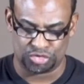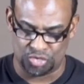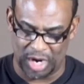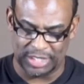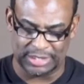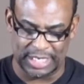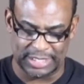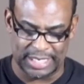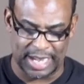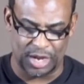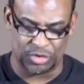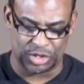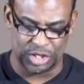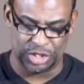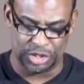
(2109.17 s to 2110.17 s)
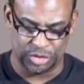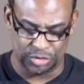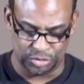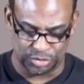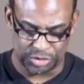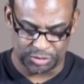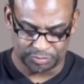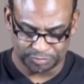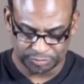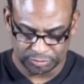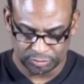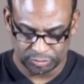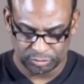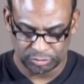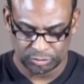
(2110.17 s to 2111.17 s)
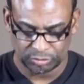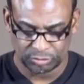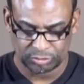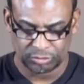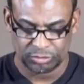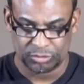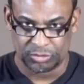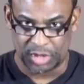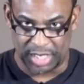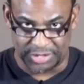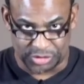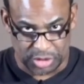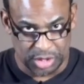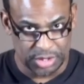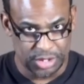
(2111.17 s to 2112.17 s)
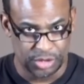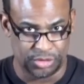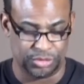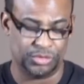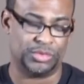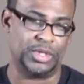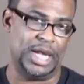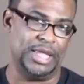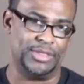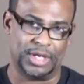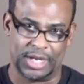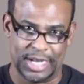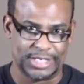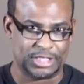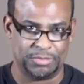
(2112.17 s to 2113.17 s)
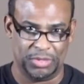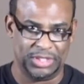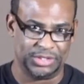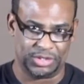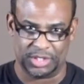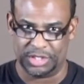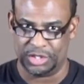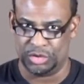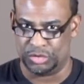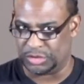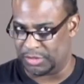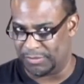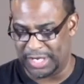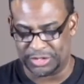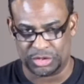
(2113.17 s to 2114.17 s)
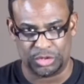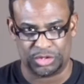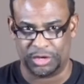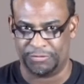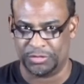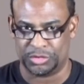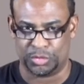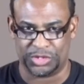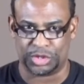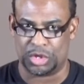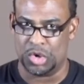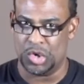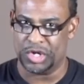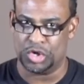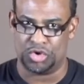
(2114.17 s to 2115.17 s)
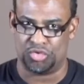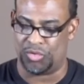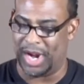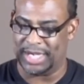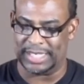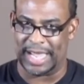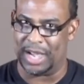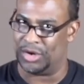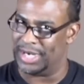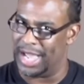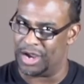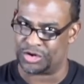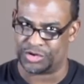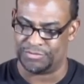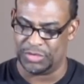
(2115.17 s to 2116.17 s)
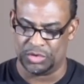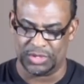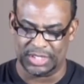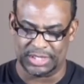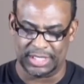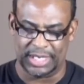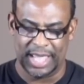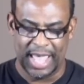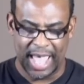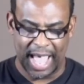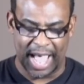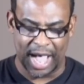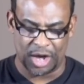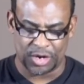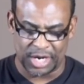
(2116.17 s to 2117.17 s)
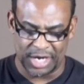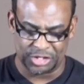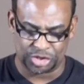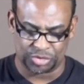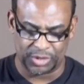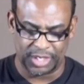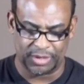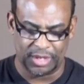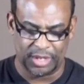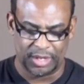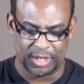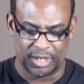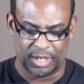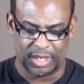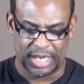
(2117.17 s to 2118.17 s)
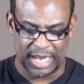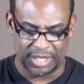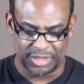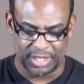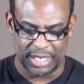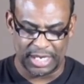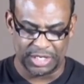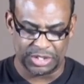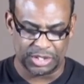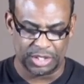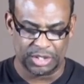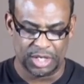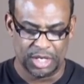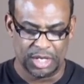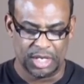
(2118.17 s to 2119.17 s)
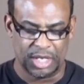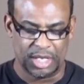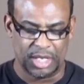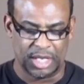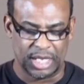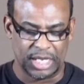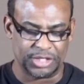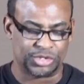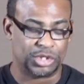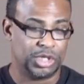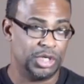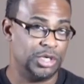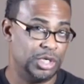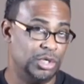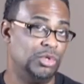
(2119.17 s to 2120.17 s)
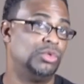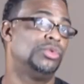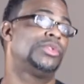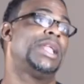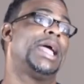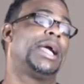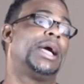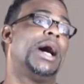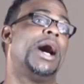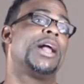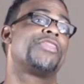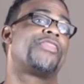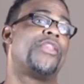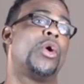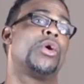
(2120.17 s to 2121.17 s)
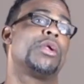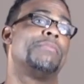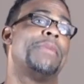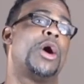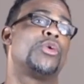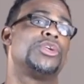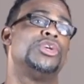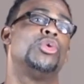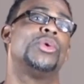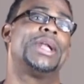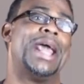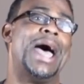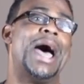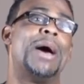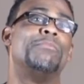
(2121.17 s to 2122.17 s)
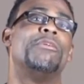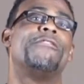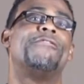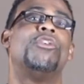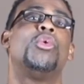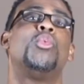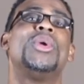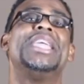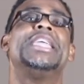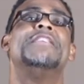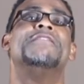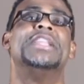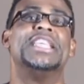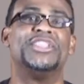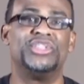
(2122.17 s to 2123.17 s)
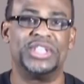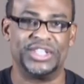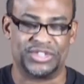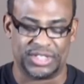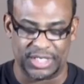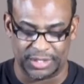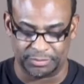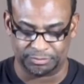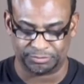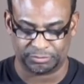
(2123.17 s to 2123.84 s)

Write that down. Good news. It's good news. And the gospel is good news. It makes no difference what's going on right now in our community, our country, and the nation. It's good news that God thought about you and I before we even existed.